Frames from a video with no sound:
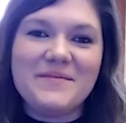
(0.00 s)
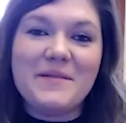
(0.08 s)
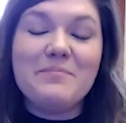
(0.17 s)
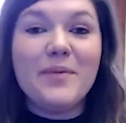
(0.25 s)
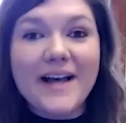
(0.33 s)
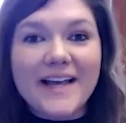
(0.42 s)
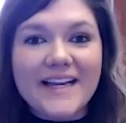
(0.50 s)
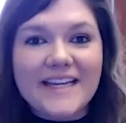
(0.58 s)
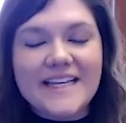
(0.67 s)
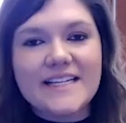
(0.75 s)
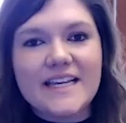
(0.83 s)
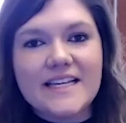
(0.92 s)
But
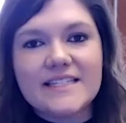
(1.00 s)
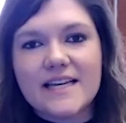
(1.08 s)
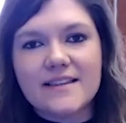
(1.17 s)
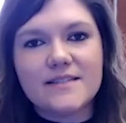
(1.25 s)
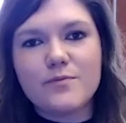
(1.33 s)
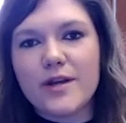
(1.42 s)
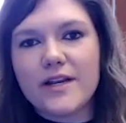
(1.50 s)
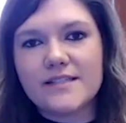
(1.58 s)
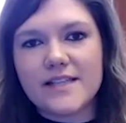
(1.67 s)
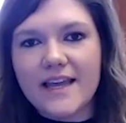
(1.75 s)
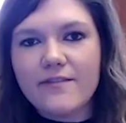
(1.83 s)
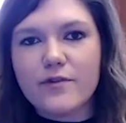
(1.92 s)
he's at this point in his
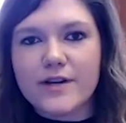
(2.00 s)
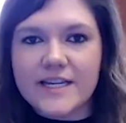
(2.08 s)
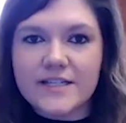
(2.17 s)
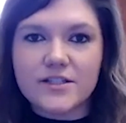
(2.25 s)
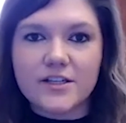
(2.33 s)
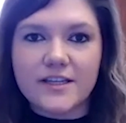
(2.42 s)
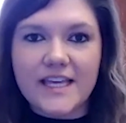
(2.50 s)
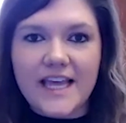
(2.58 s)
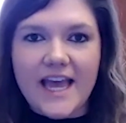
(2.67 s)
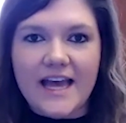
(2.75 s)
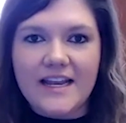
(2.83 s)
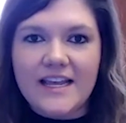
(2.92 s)
life where he's looking
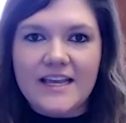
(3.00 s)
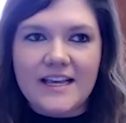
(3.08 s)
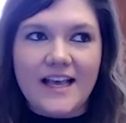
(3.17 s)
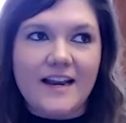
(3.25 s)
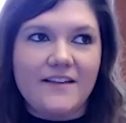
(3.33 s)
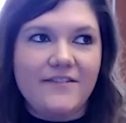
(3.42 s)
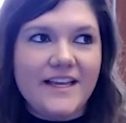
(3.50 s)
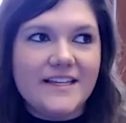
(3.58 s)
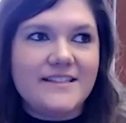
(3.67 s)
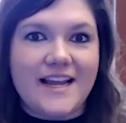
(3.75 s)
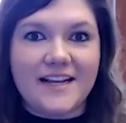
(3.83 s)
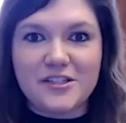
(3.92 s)
at kind of his
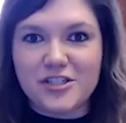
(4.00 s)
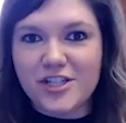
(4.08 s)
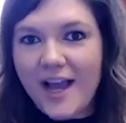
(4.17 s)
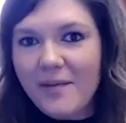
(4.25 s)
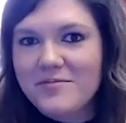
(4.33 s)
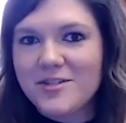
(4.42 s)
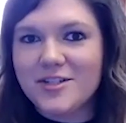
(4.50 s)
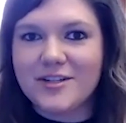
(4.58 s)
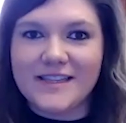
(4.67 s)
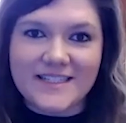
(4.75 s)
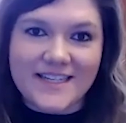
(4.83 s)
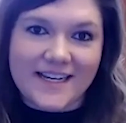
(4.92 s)
next chapter and
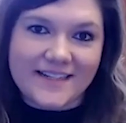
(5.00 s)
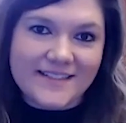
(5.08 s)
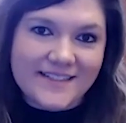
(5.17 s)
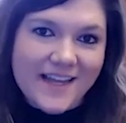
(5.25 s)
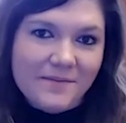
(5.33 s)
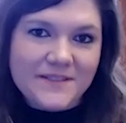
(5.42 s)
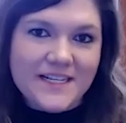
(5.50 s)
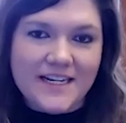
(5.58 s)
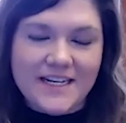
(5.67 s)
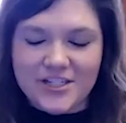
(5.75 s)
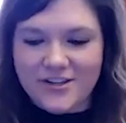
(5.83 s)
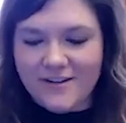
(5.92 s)
these next steps and
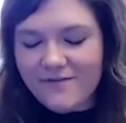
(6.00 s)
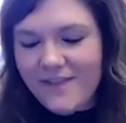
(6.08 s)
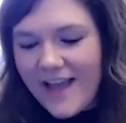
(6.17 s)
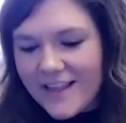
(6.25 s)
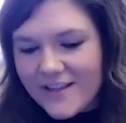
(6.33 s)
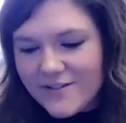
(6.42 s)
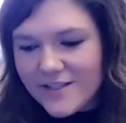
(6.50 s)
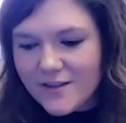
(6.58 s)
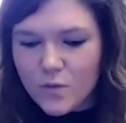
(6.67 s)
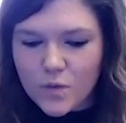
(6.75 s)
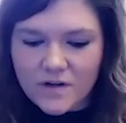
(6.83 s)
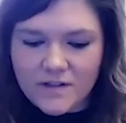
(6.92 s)
additional value to the
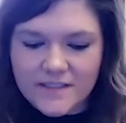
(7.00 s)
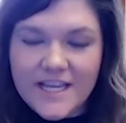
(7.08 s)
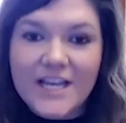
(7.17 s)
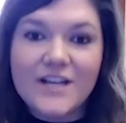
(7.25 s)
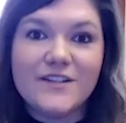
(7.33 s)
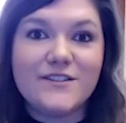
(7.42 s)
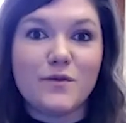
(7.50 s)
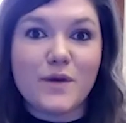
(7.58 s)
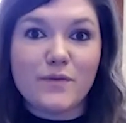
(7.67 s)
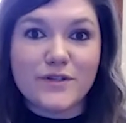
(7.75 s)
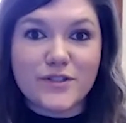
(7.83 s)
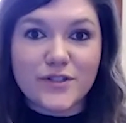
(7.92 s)
world. So we
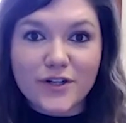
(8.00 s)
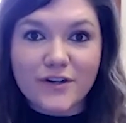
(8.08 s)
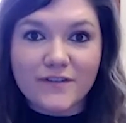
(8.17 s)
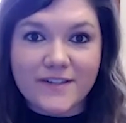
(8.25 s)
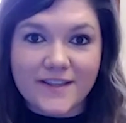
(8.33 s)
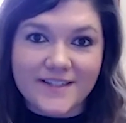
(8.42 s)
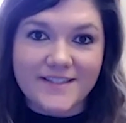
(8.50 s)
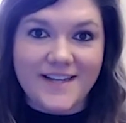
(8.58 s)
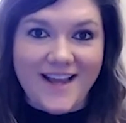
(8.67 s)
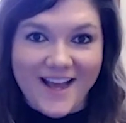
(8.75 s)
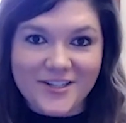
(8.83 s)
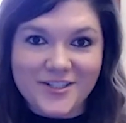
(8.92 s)
reserved this
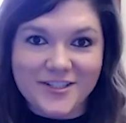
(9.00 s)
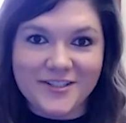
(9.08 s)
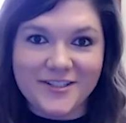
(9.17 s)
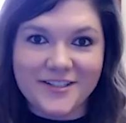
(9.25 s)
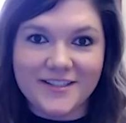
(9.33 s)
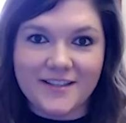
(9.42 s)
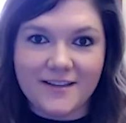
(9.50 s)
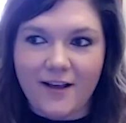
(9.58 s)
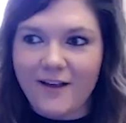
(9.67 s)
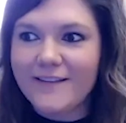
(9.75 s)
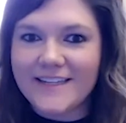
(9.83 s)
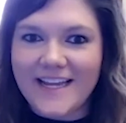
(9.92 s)
national
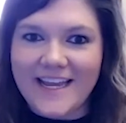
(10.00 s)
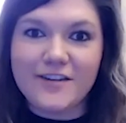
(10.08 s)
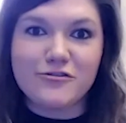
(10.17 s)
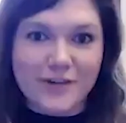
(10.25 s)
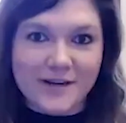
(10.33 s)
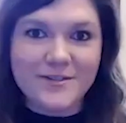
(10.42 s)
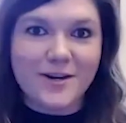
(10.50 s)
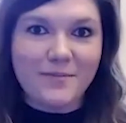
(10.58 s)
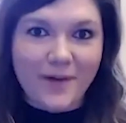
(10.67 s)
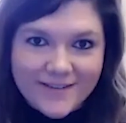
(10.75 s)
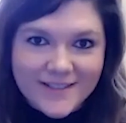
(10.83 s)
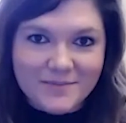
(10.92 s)
holiday, Dreams Are
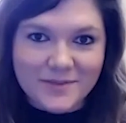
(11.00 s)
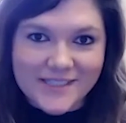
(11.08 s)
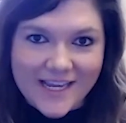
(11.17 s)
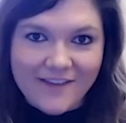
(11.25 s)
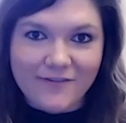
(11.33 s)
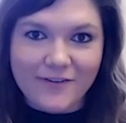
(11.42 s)
Possible Day, for